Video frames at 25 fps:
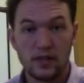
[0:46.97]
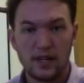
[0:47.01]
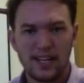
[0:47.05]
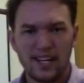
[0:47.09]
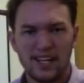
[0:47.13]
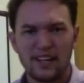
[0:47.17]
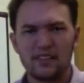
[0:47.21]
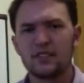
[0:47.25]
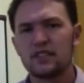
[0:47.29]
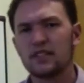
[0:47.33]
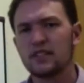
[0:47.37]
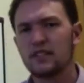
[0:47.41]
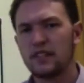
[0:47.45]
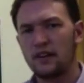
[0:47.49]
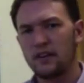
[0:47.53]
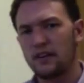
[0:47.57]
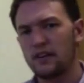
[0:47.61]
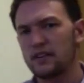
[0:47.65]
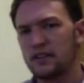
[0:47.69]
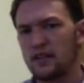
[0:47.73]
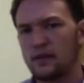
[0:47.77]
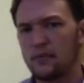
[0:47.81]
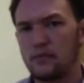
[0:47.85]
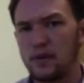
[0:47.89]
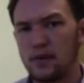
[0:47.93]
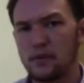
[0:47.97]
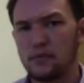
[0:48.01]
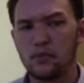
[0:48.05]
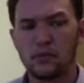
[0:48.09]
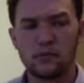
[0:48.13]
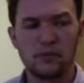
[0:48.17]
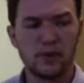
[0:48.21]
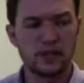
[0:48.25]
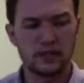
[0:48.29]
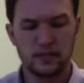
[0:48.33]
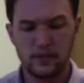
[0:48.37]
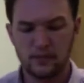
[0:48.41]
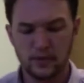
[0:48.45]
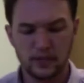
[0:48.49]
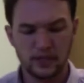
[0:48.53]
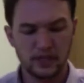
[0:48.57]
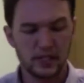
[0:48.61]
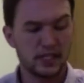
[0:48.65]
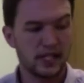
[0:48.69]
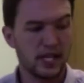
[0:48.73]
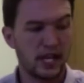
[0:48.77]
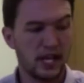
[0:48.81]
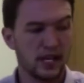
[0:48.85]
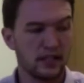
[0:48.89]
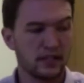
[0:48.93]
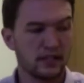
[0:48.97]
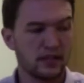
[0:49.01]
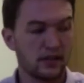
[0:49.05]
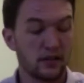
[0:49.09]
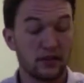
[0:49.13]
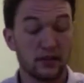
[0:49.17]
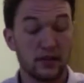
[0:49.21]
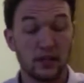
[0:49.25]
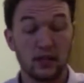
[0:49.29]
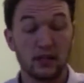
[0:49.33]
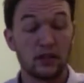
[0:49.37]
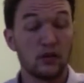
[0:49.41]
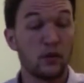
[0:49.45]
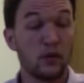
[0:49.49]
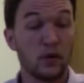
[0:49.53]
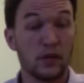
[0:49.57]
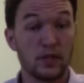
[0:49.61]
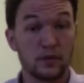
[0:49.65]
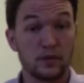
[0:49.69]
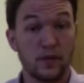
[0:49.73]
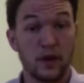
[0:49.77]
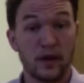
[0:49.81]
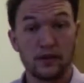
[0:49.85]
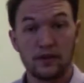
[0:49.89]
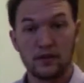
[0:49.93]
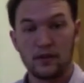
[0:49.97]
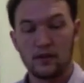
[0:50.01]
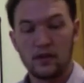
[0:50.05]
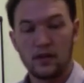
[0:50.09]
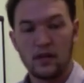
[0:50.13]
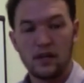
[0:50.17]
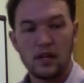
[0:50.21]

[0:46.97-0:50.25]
And this is an area some people messed up on the test, on the quiz rather,